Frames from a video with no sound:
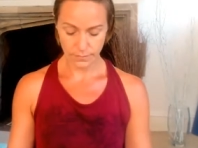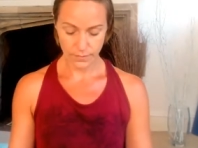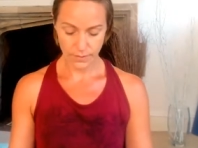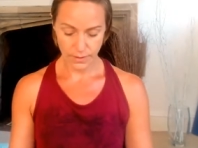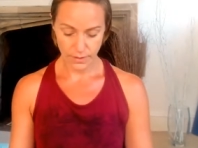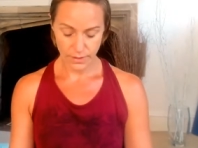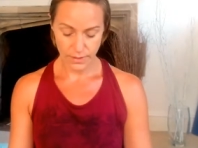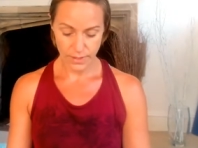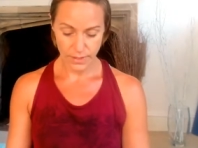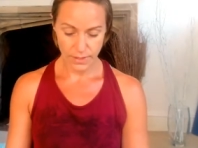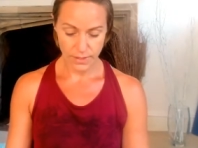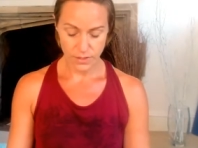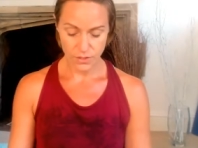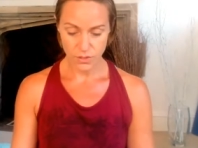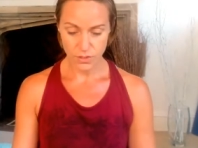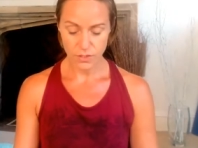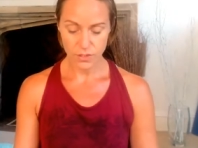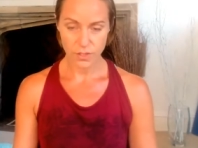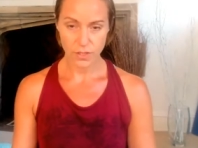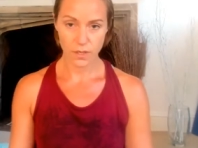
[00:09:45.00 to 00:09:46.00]
And then let's
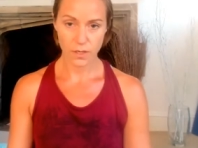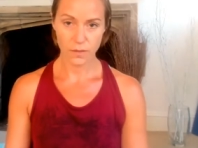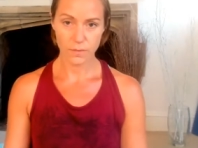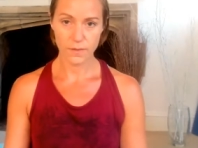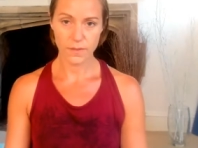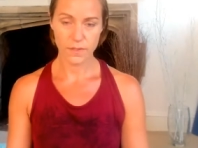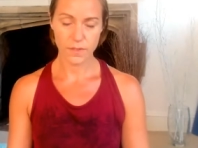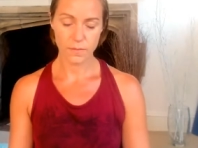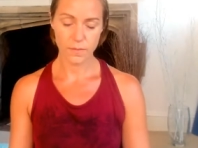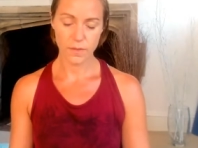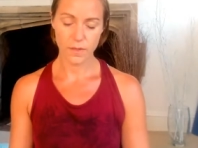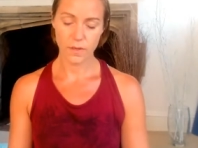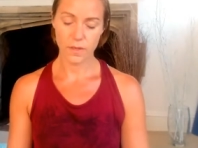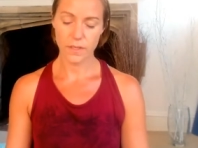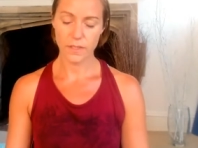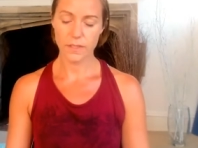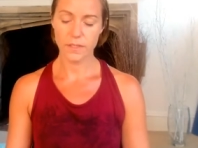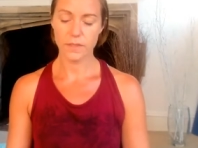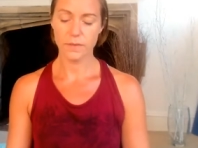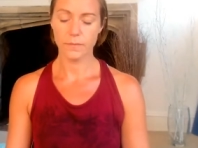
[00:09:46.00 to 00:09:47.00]
just start with some
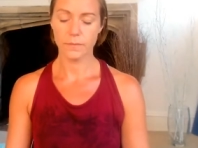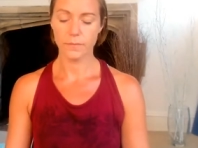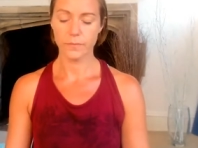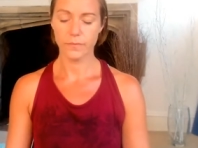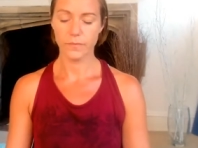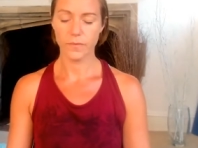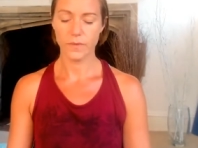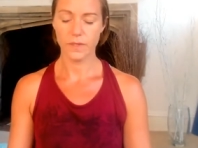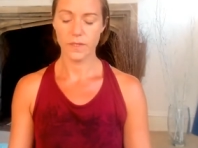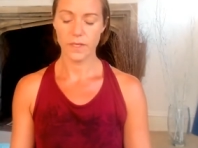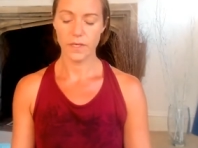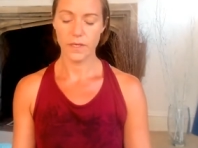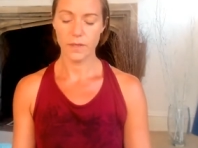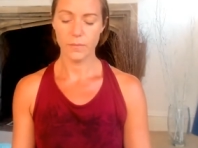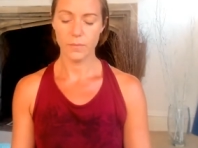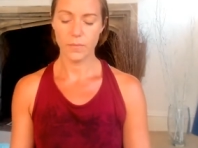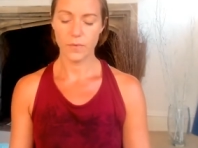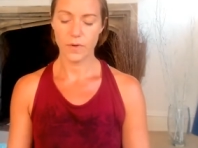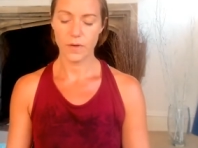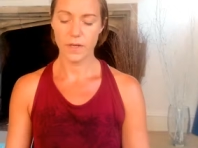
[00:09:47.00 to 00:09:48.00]
nice
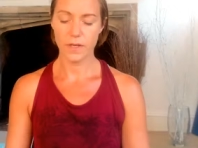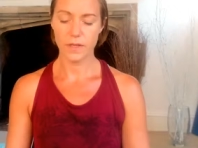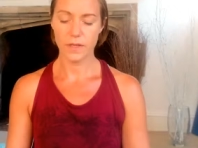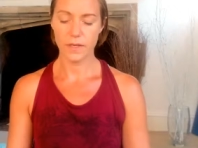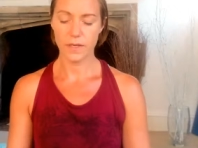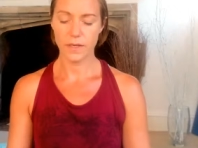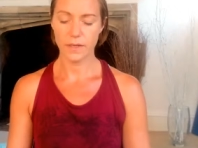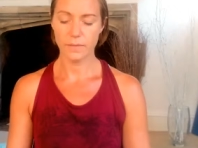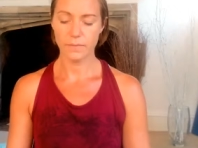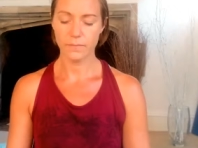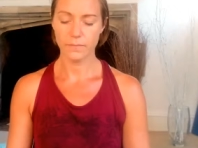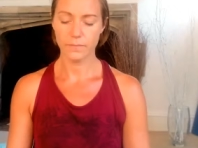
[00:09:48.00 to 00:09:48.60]
deep breathing.